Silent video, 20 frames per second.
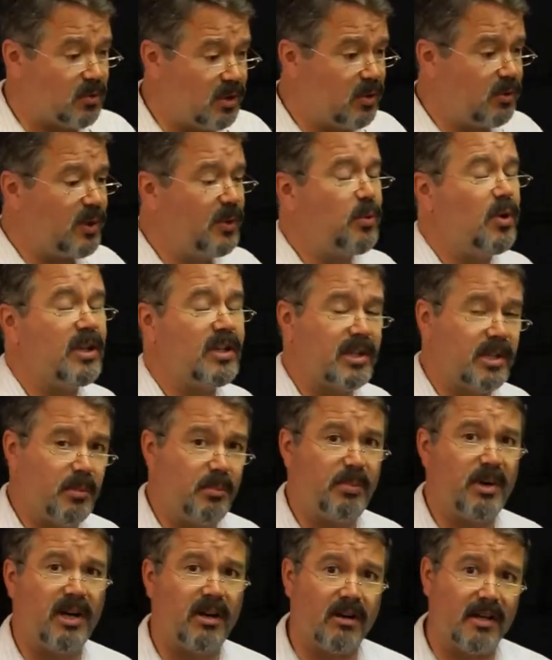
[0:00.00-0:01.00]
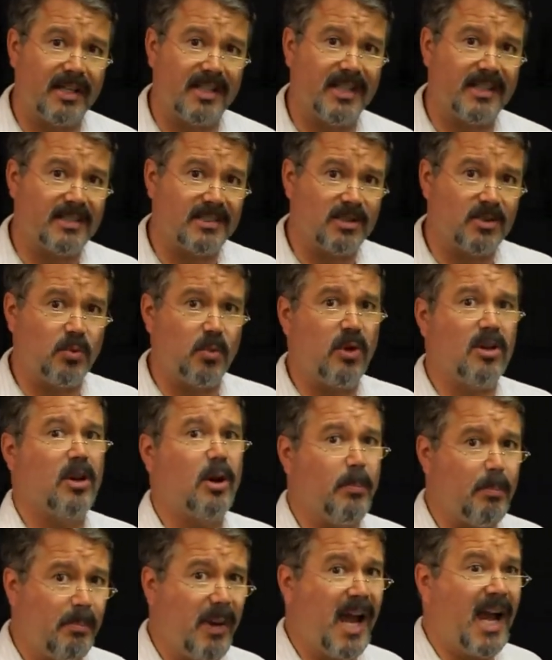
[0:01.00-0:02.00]
Well, we want to compare against what
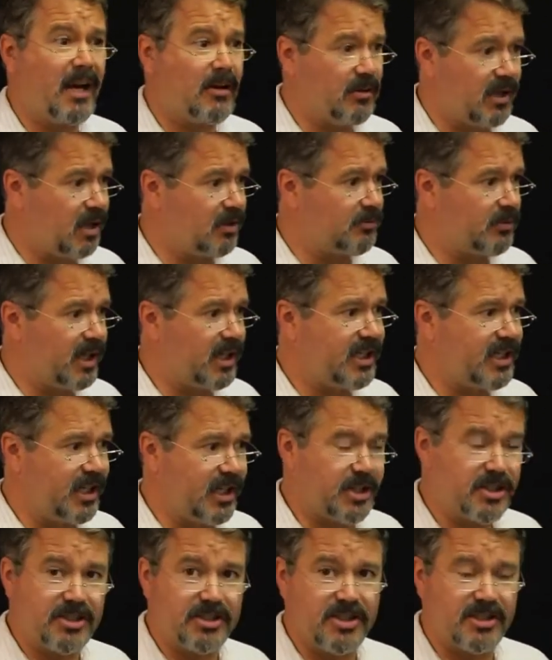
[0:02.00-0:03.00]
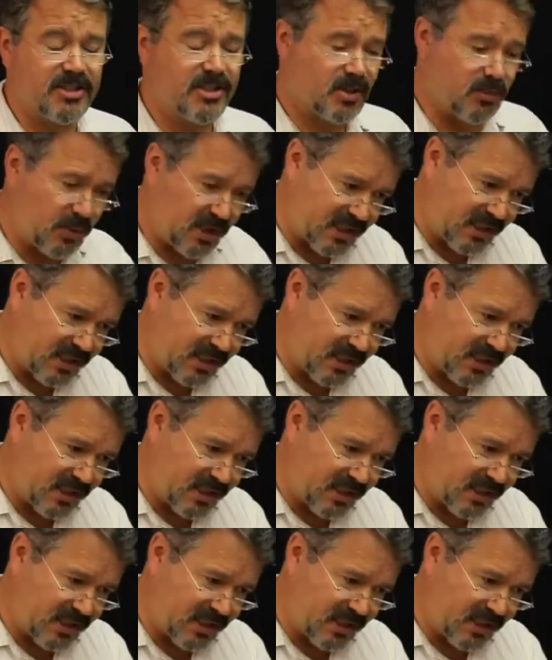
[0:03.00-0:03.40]
our background radiation is, so we